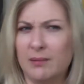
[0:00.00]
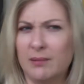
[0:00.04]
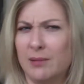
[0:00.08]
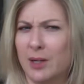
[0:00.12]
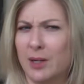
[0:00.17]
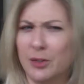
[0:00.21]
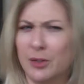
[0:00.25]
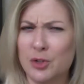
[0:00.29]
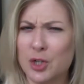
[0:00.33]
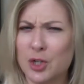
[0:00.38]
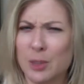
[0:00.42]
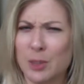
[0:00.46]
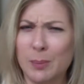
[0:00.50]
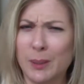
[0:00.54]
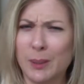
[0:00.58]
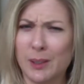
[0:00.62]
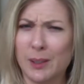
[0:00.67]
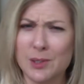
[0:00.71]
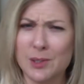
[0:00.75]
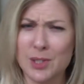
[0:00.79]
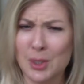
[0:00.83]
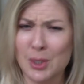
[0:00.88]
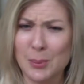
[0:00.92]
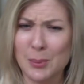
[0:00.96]
and shipping
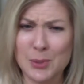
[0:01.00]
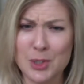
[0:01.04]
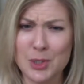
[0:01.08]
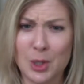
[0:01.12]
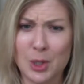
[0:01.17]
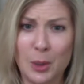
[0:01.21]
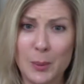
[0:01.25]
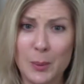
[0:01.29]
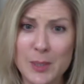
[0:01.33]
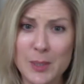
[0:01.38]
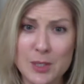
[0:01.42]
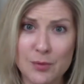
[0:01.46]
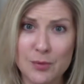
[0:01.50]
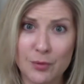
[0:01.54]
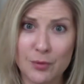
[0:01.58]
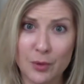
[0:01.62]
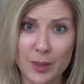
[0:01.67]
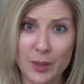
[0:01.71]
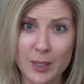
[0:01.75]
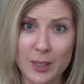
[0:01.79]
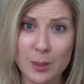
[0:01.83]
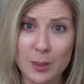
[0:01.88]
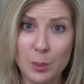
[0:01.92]
is almost always free,